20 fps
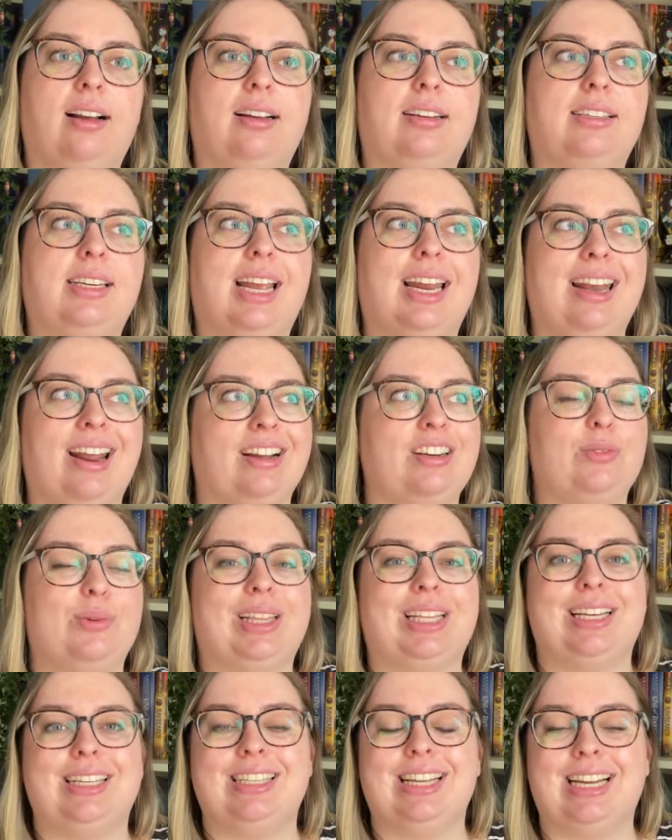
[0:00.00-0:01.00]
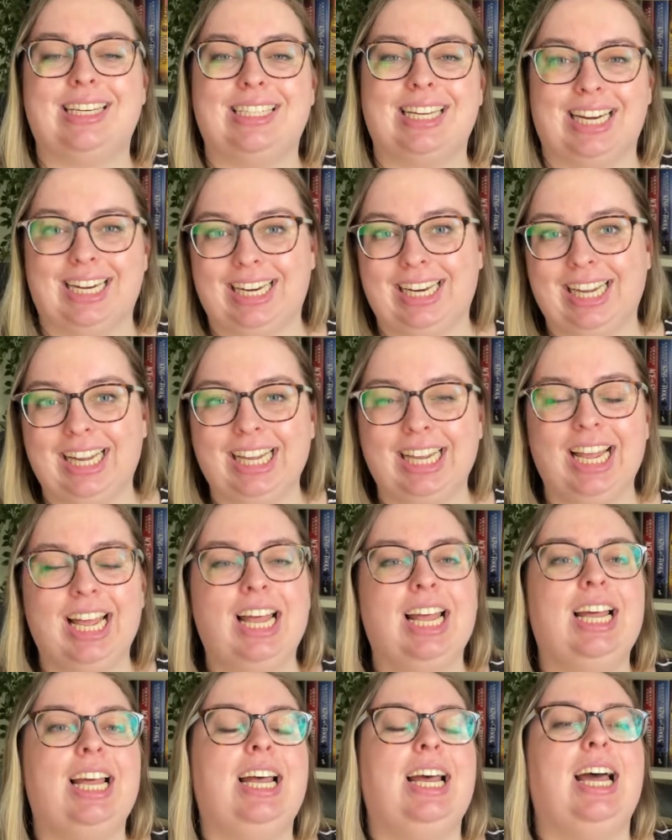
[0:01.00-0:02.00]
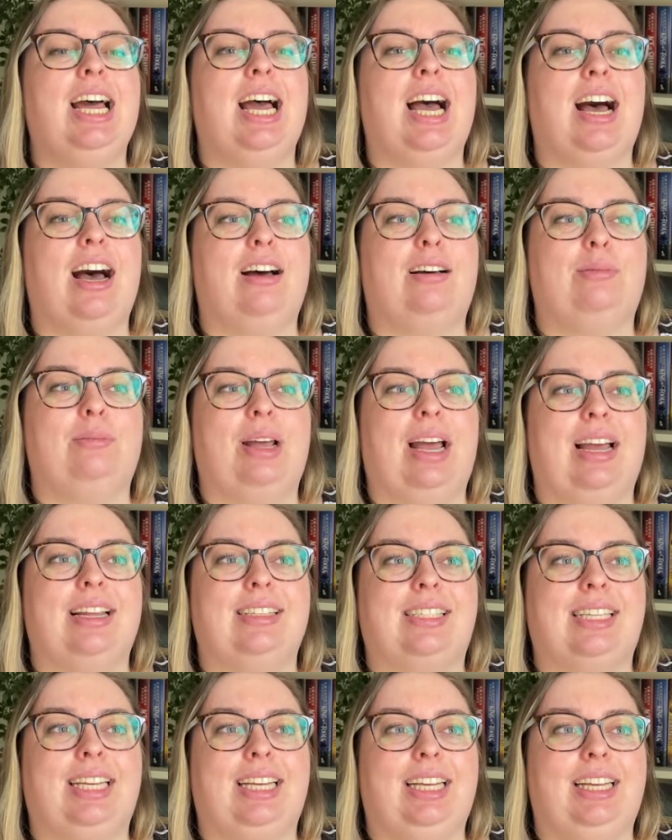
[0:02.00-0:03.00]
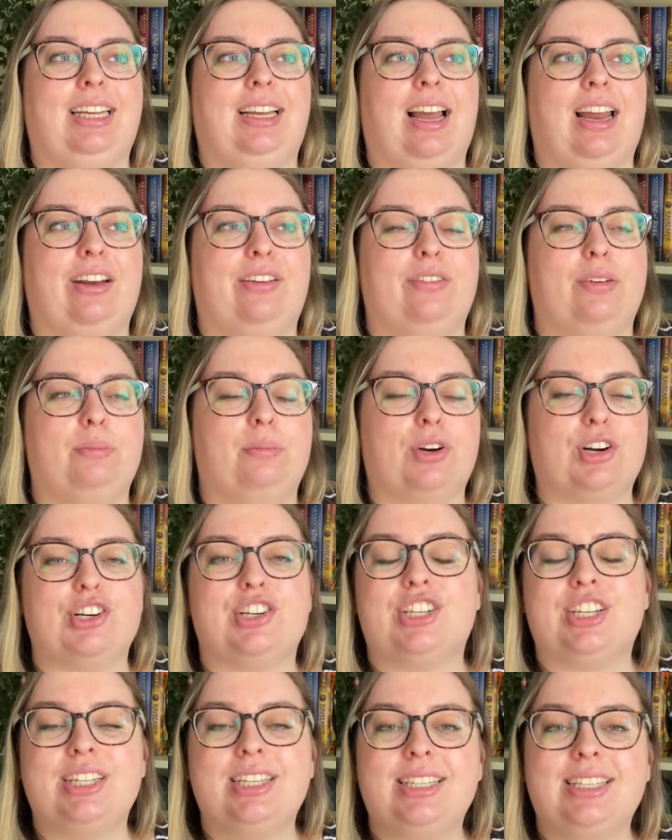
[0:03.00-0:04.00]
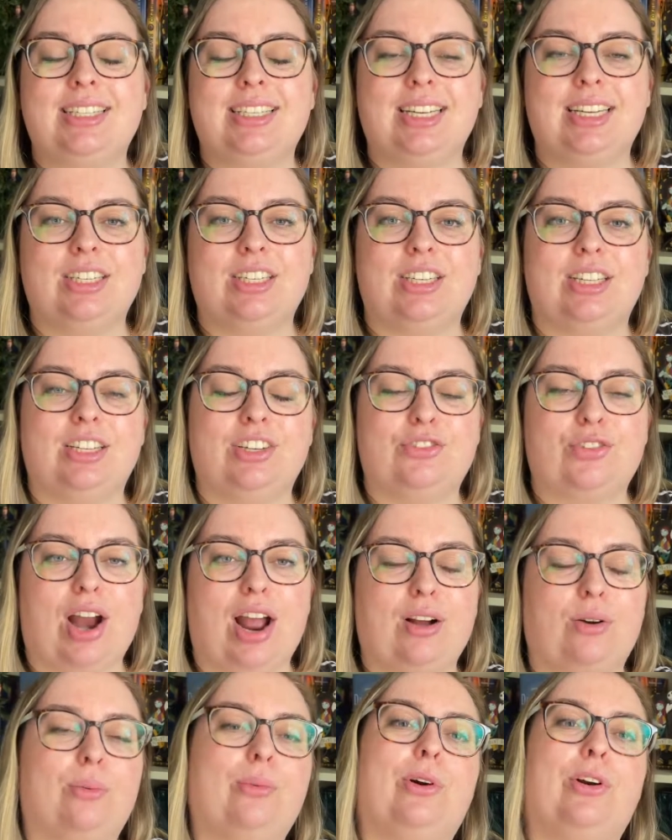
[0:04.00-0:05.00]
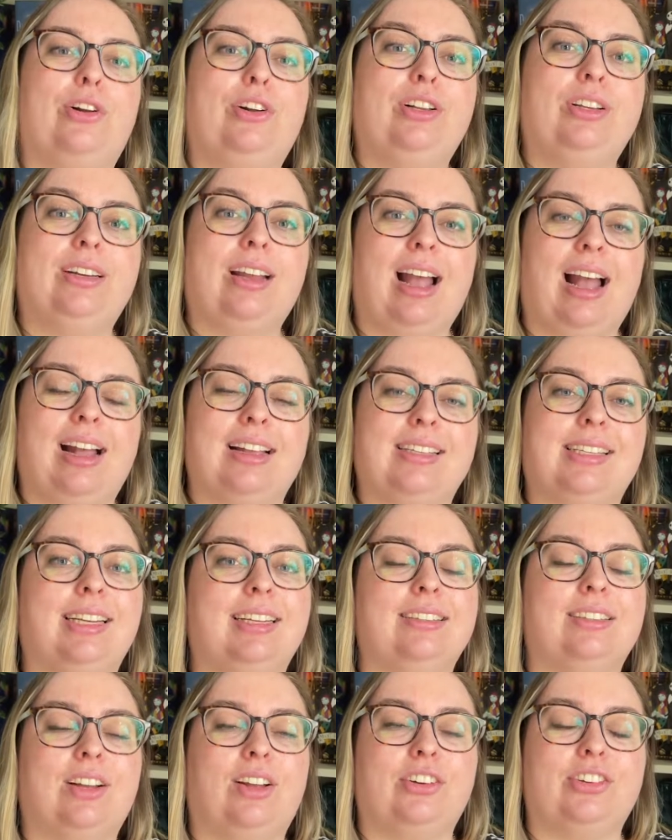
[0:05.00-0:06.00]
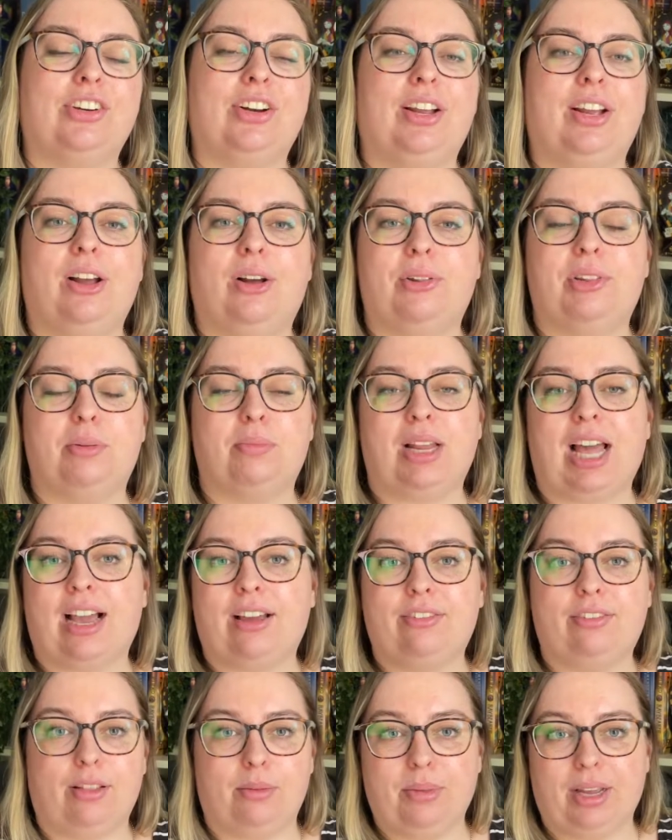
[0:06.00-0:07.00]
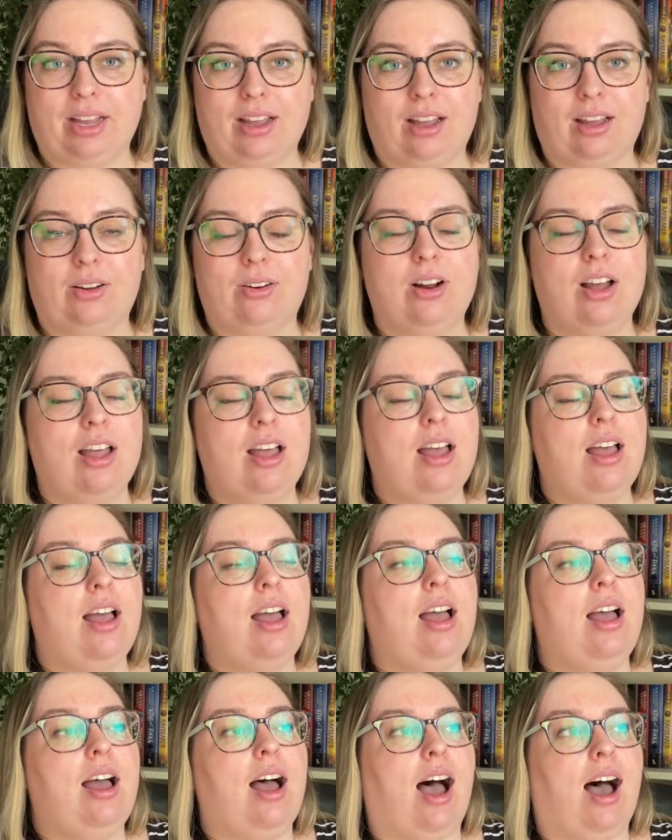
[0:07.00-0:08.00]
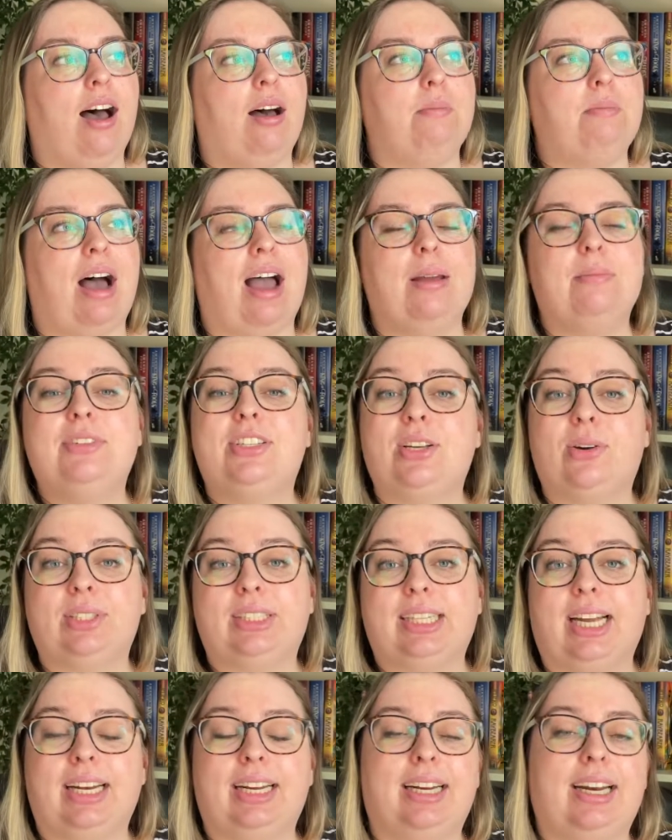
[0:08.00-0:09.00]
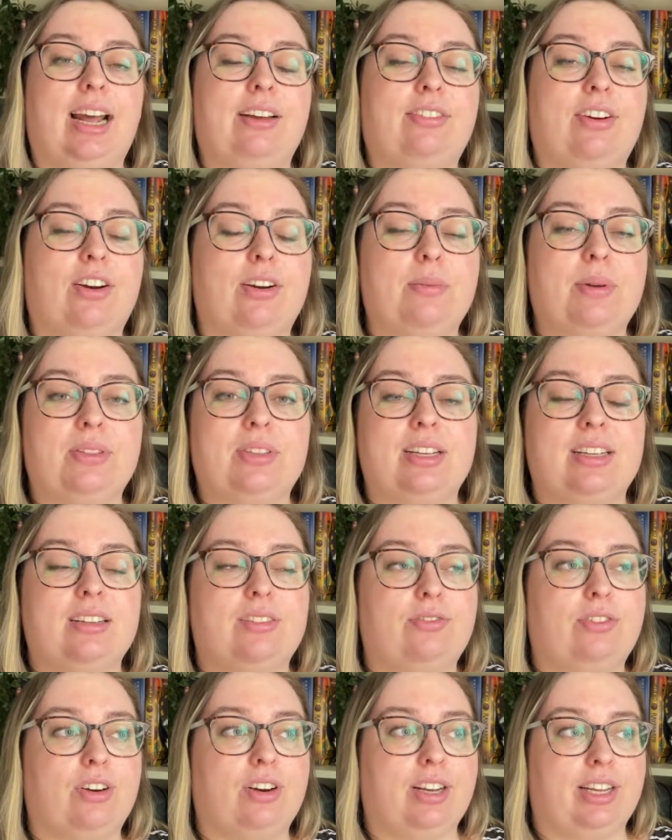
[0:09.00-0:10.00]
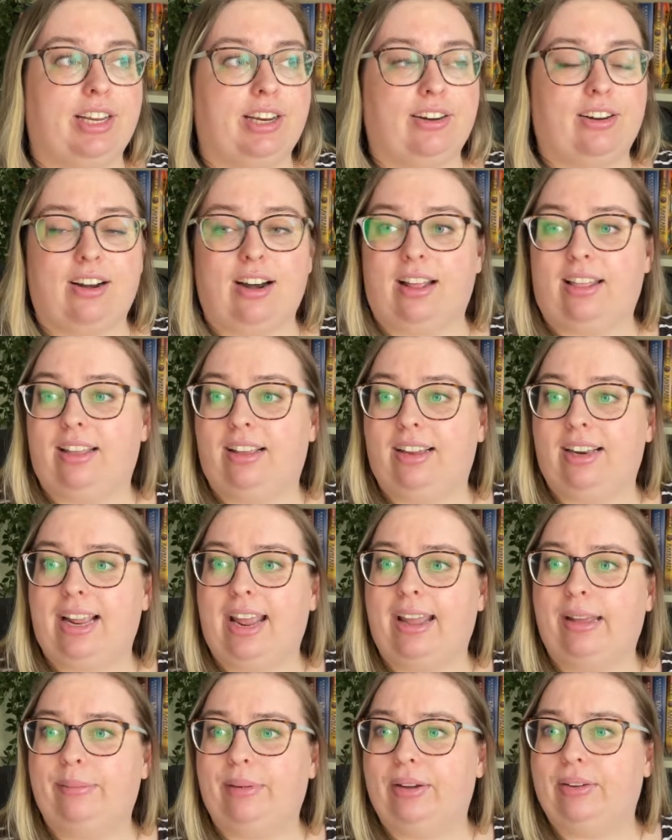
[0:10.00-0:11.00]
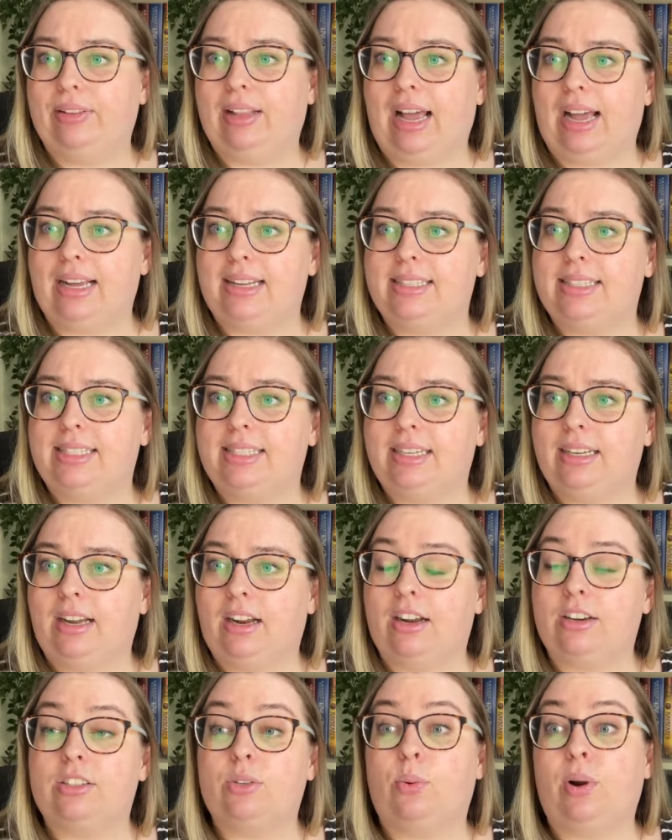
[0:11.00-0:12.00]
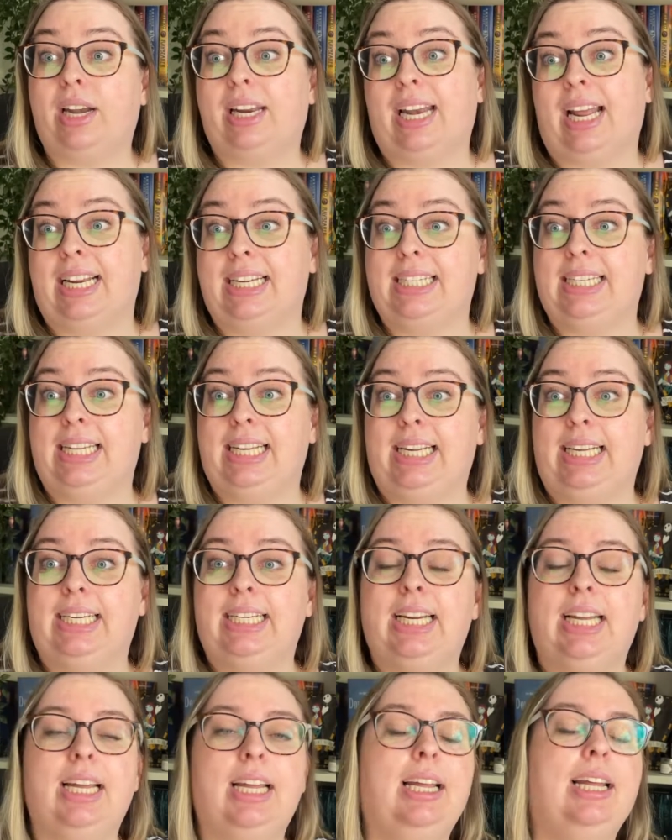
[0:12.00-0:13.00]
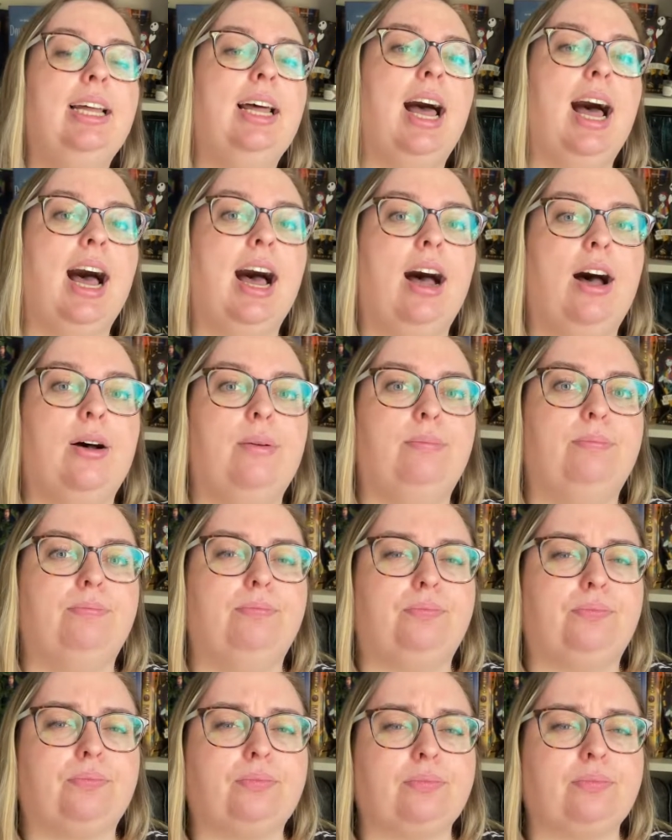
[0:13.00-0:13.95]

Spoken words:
connect with his identity as he kind of emerges into the drag world as his alter ego, the Black Flamingo. I'm so excited. I've heard about this for a year. I think it came out last 2019, and